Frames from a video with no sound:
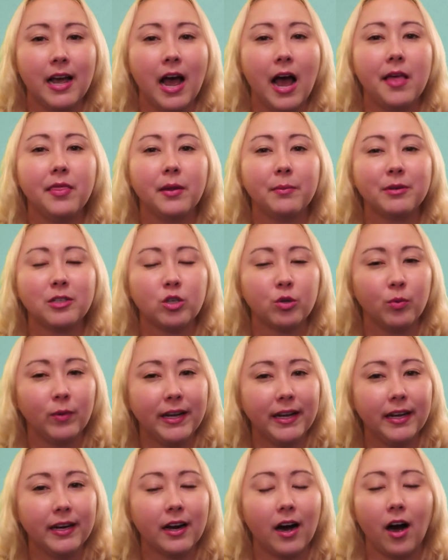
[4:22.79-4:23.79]
and then
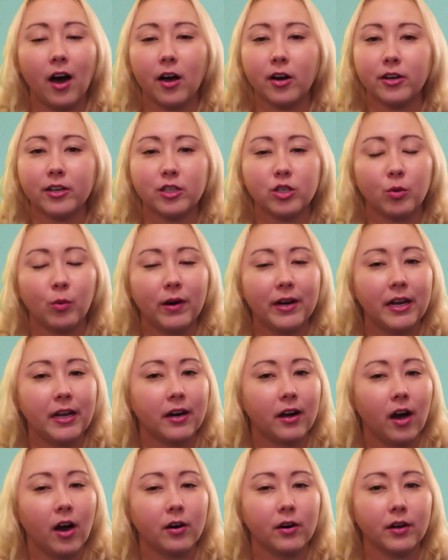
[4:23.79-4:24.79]
between $120
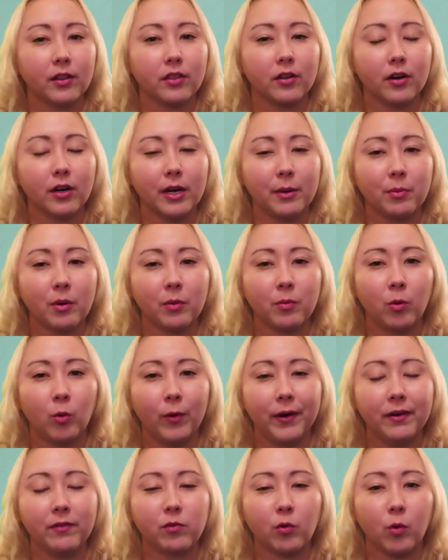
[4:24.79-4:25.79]
and $130 per
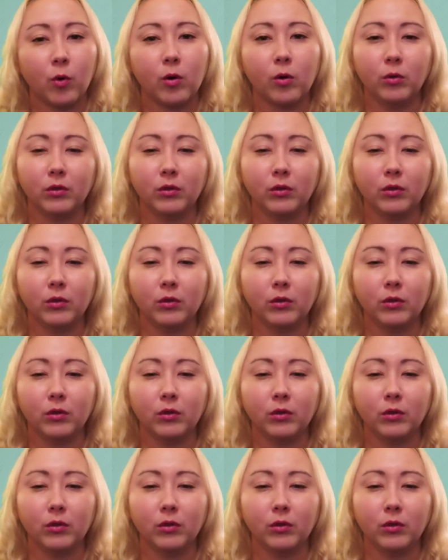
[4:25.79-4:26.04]
point for